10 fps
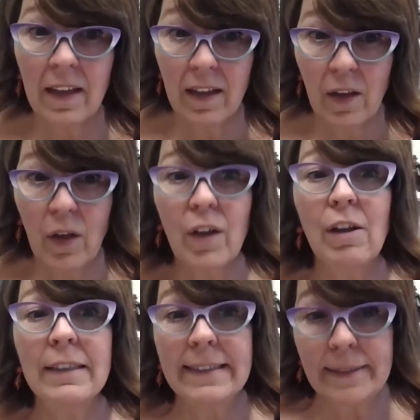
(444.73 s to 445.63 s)
Ooh.
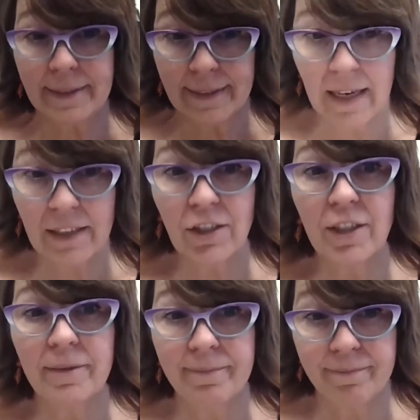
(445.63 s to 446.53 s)
And so whether
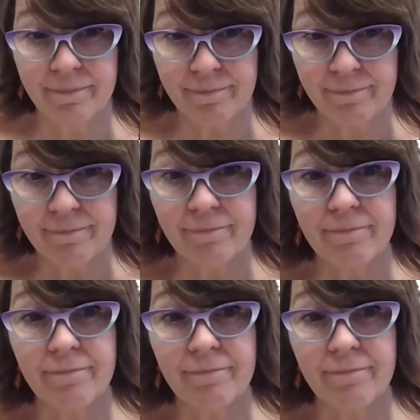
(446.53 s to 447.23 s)
it's sensory